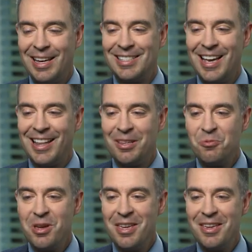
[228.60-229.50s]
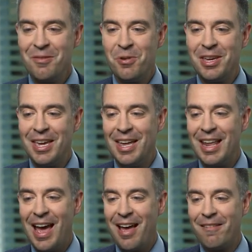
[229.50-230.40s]
I said, we
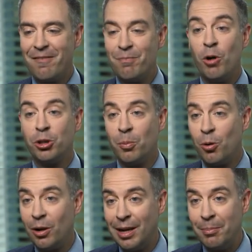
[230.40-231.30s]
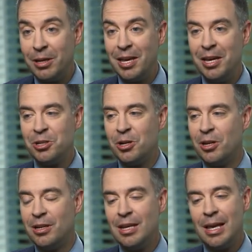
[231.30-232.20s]
can have multiple
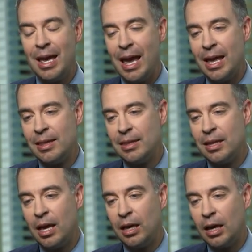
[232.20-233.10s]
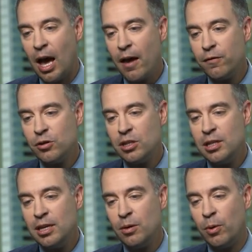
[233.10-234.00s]
applications, and
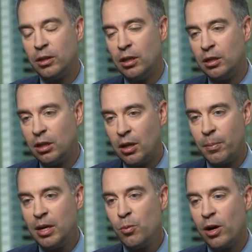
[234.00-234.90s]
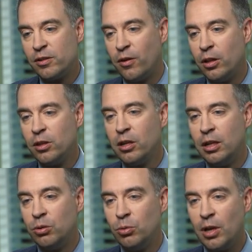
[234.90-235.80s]
obviously when the company was
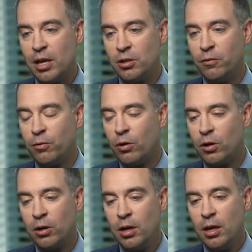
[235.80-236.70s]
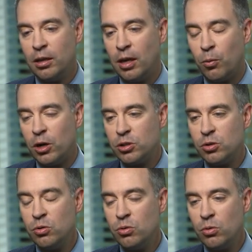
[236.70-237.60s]
founded in 2004, there was
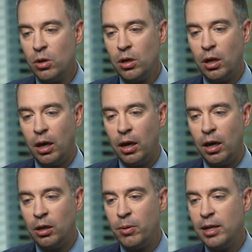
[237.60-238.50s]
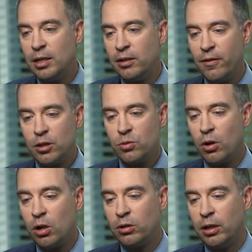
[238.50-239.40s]
two great
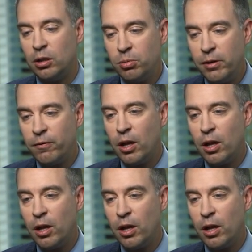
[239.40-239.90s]
individual, three